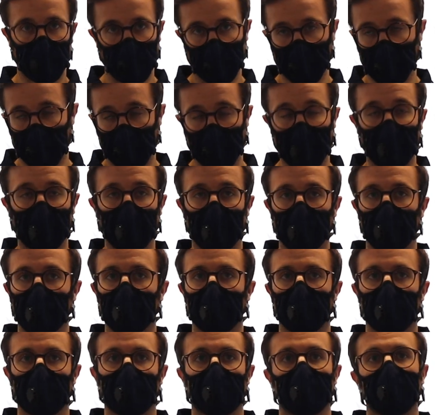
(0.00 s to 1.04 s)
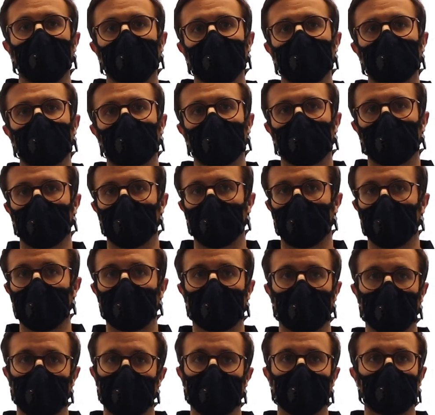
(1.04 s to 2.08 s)
directly with the feet, or it
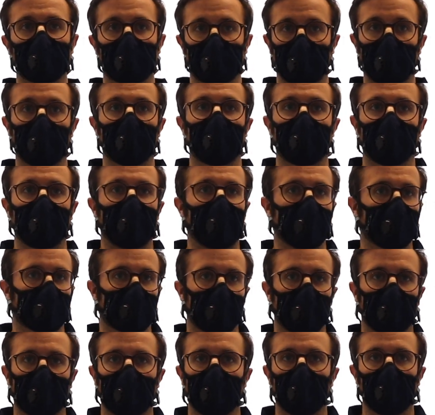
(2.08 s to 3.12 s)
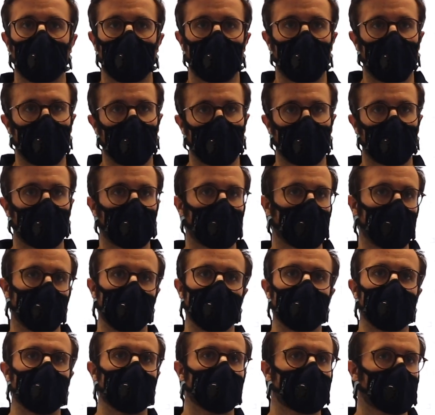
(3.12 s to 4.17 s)
could be something else like lower back,
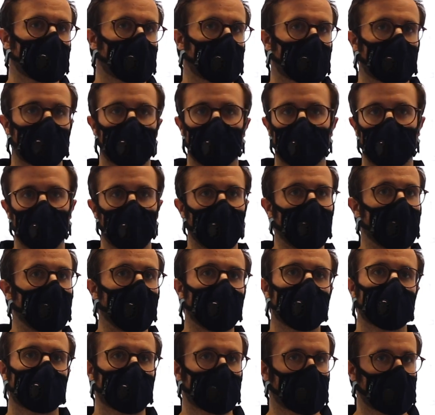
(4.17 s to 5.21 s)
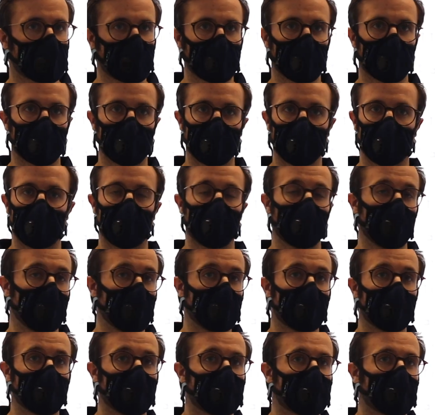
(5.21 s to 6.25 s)
knees, hips, or
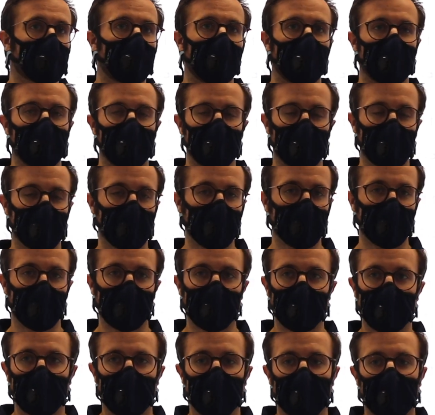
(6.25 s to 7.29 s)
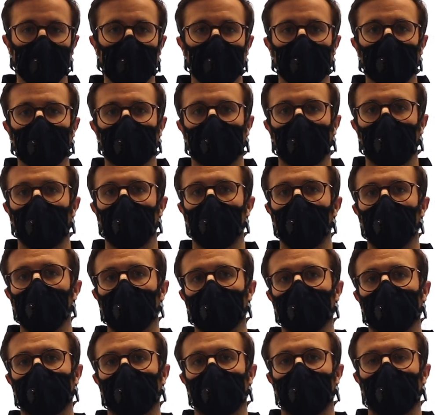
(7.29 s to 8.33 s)
even spine. So
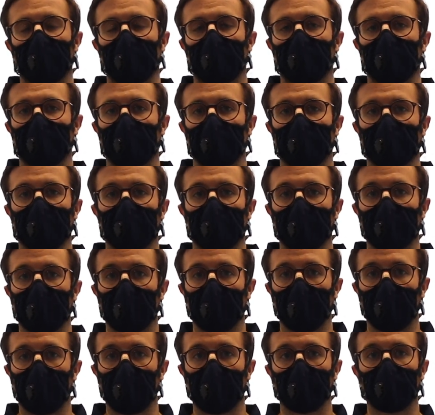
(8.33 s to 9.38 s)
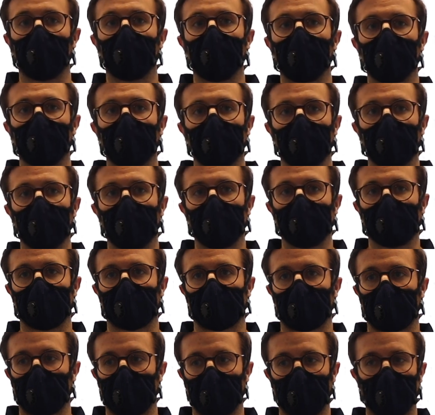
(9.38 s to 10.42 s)
what we'll do
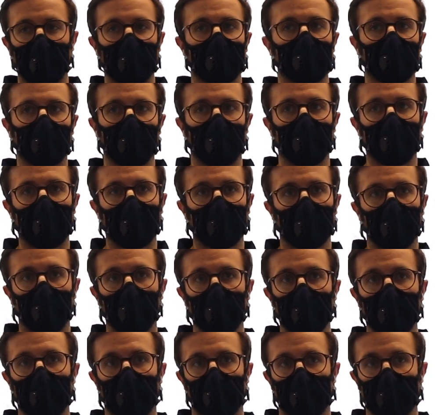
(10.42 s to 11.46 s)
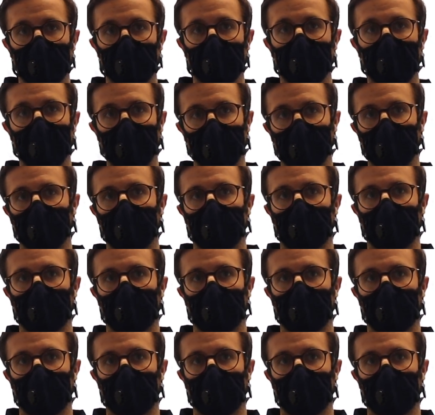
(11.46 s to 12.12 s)
is, apart from that, we'll prevent